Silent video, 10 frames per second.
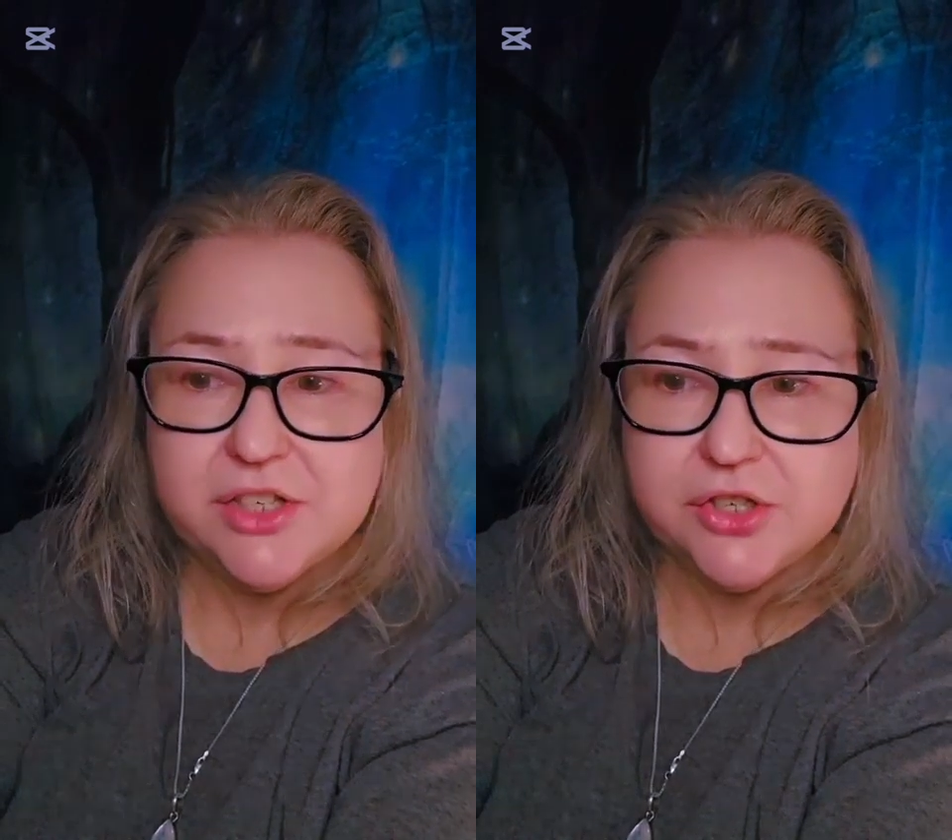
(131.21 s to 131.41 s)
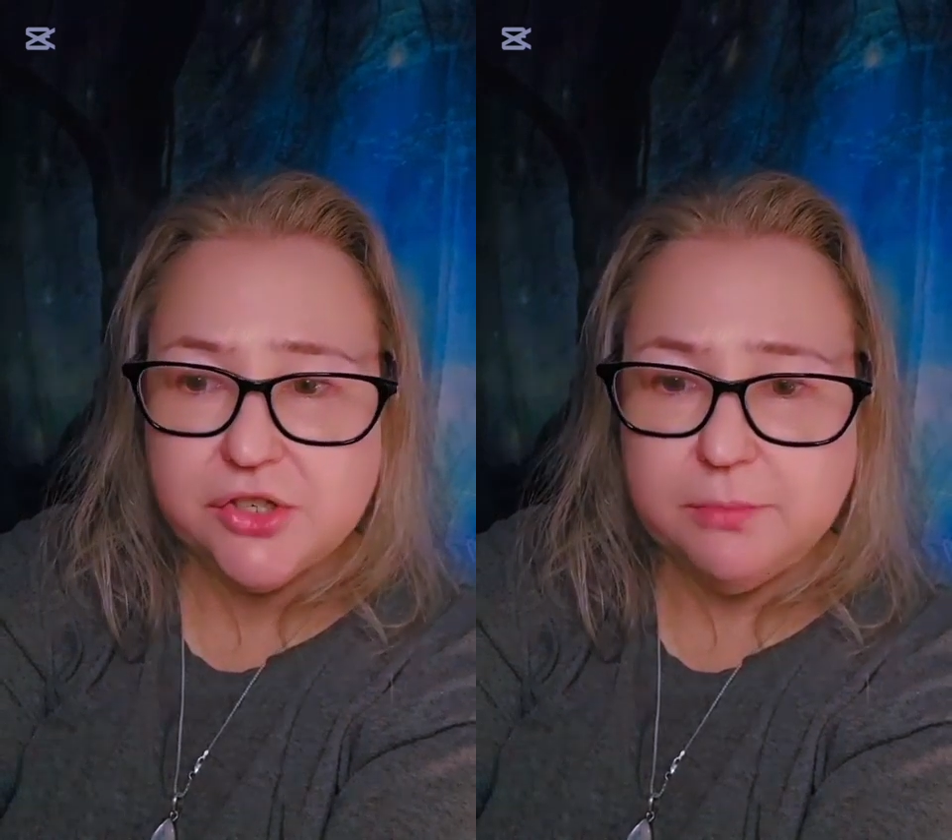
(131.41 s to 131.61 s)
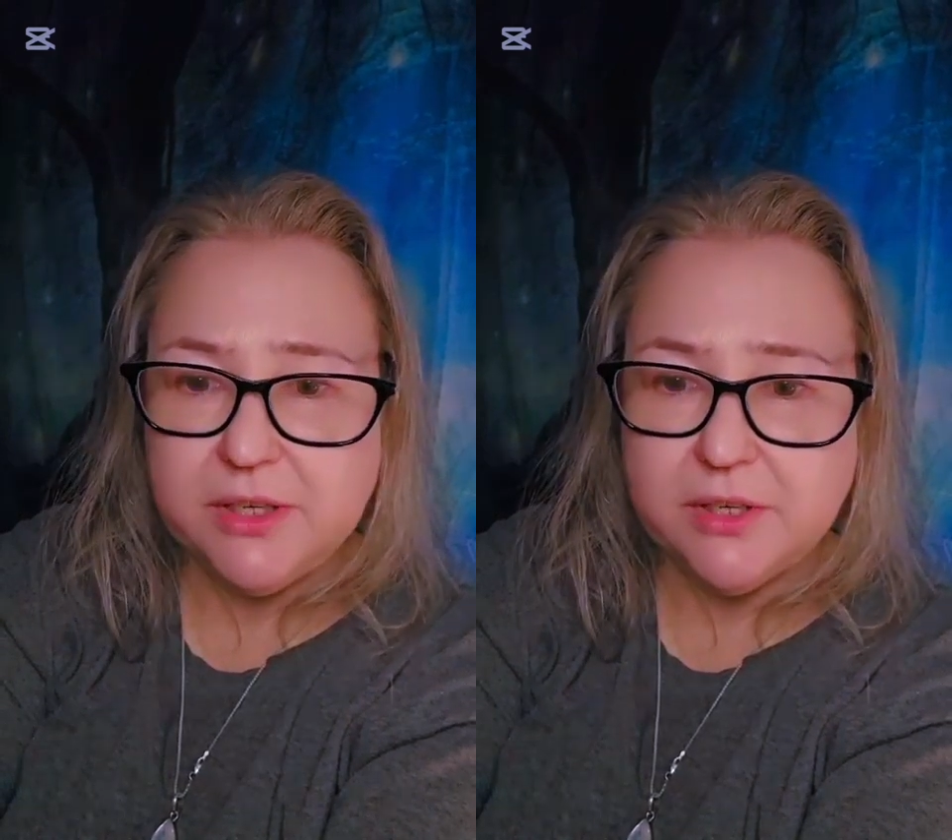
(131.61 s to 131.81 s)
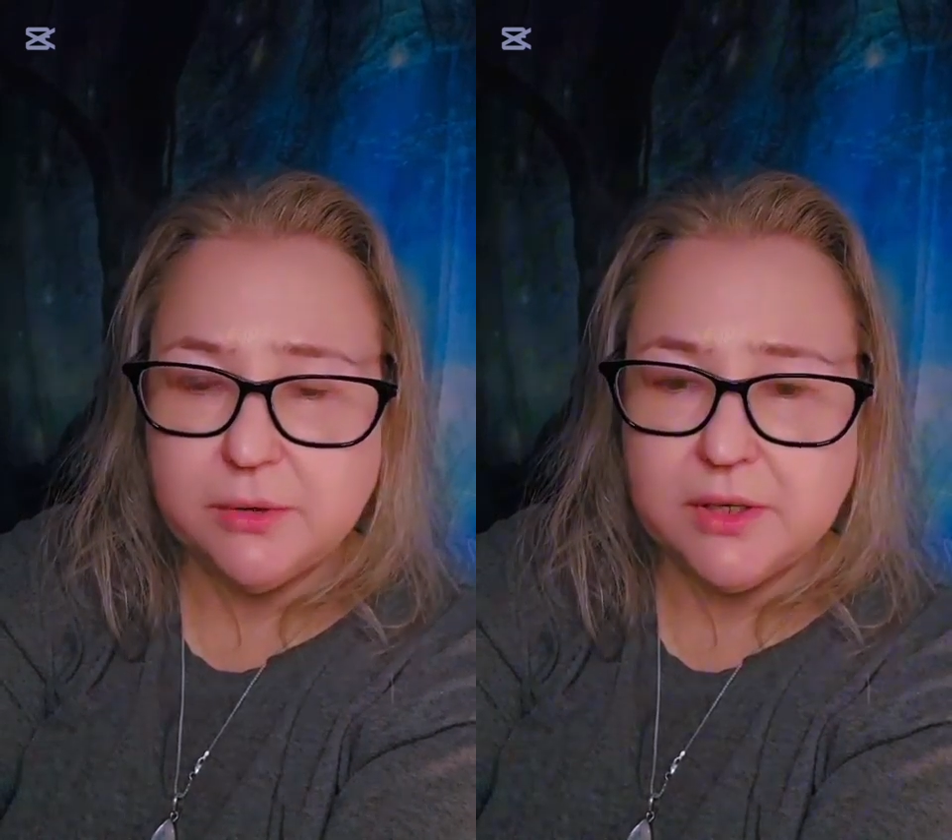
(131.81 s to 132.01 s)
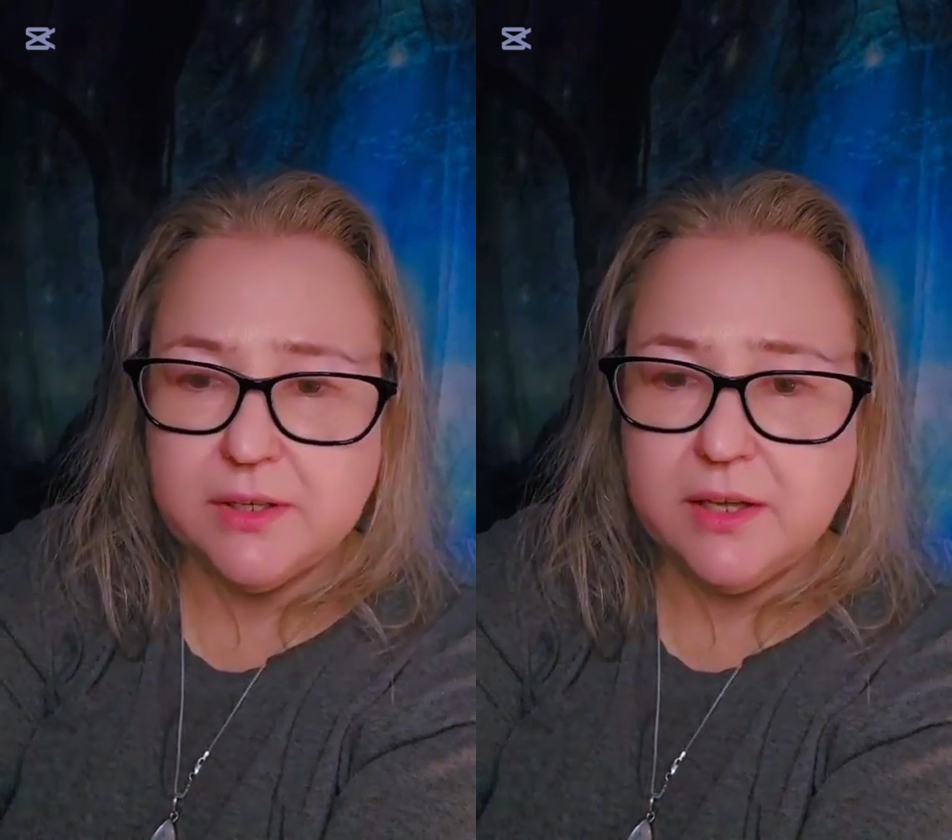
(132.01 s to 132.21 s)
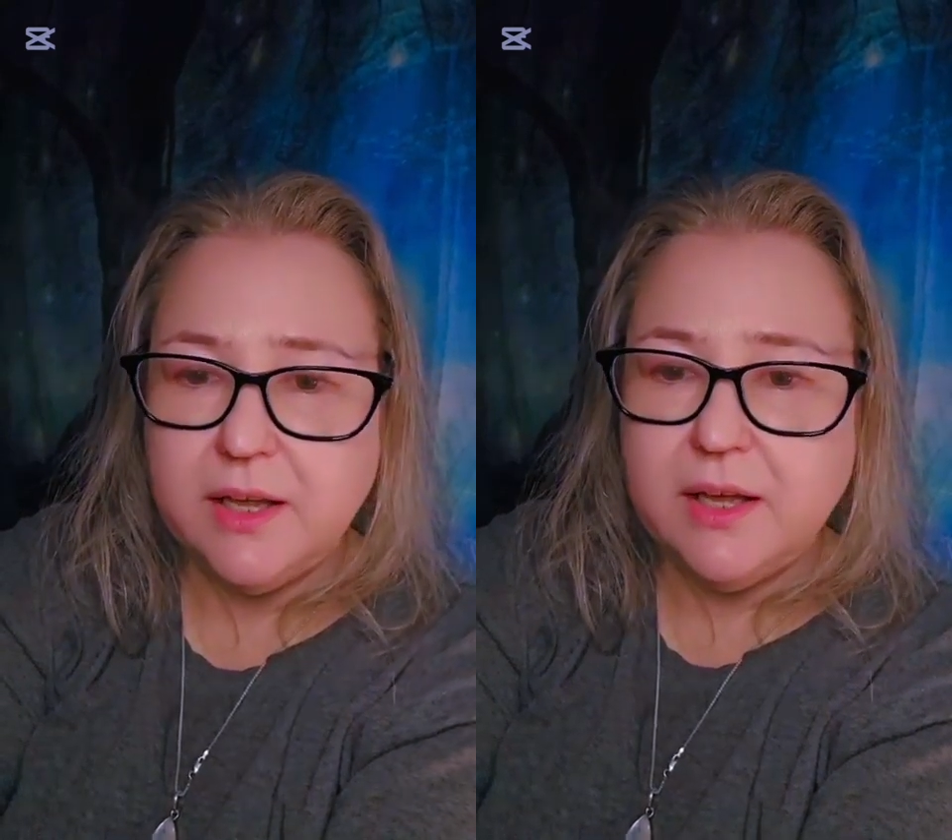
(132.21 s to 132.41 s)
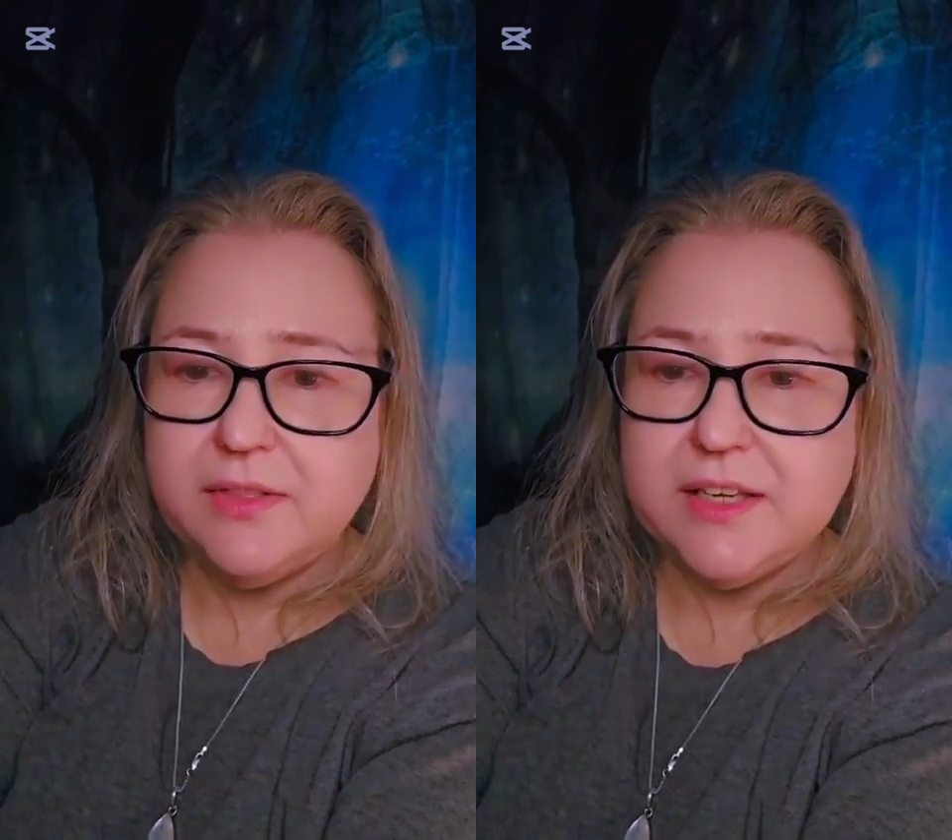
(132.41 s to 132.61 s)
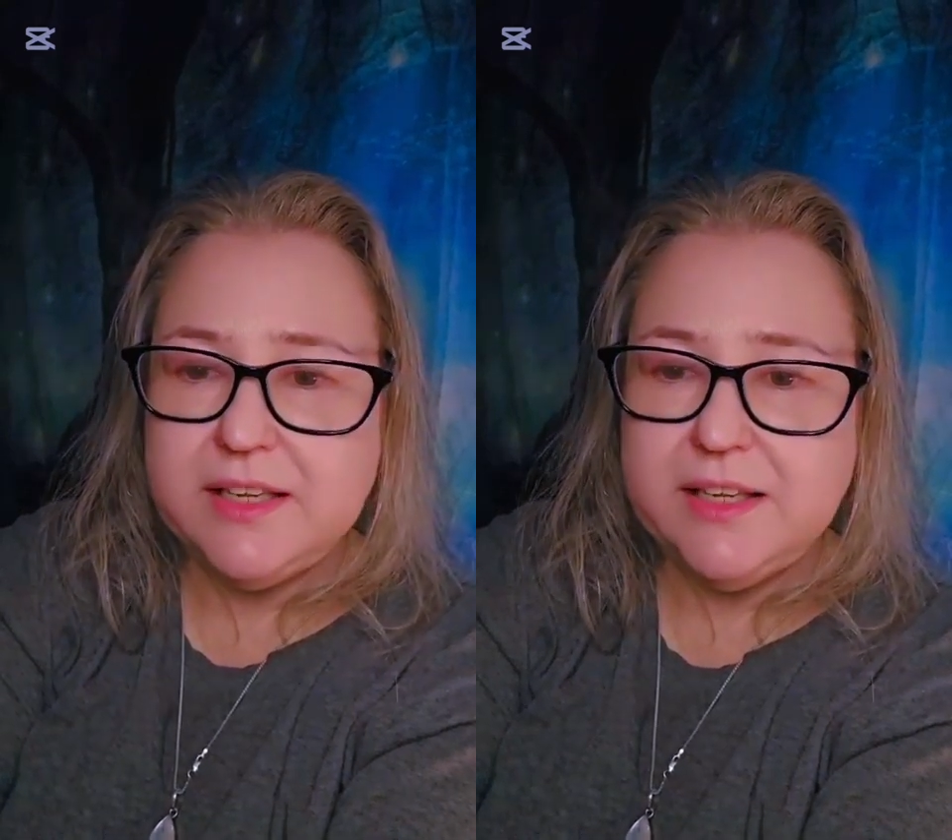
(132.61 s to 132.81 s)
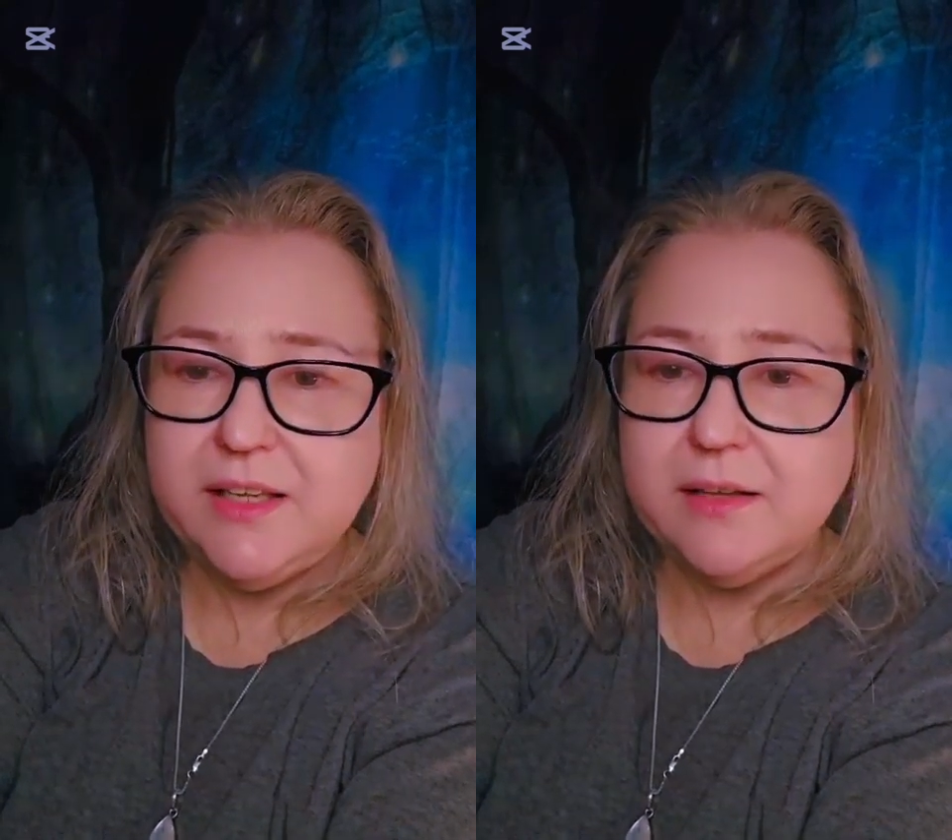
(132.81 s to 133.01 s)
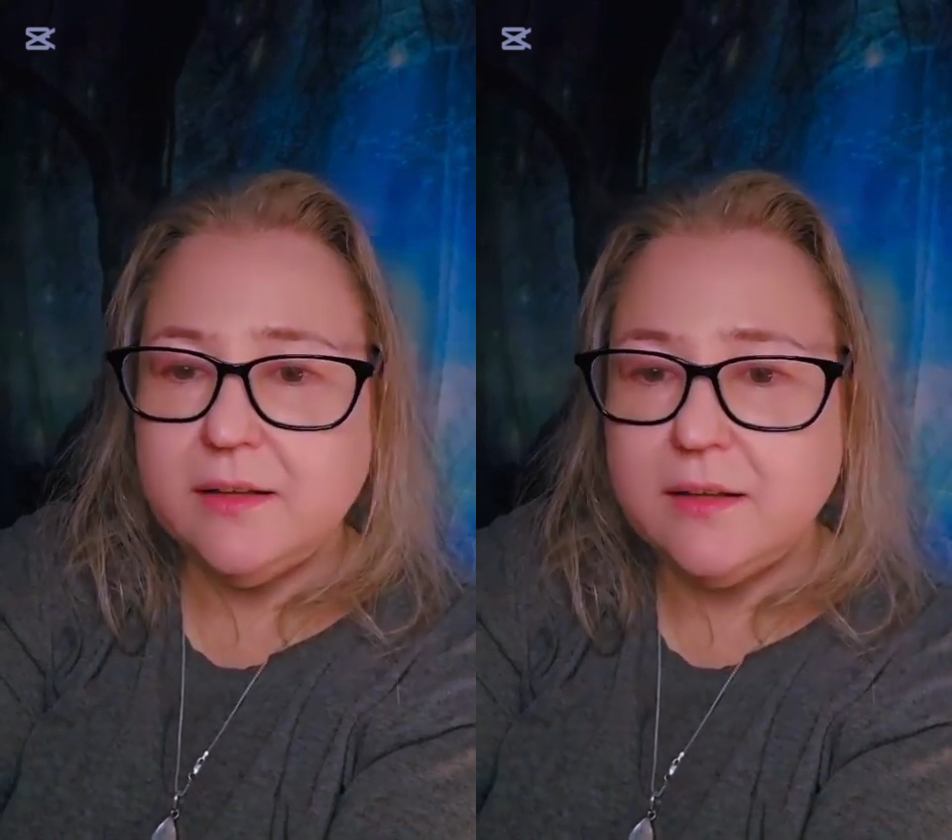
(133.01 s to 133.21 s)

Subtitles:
it should be noted that he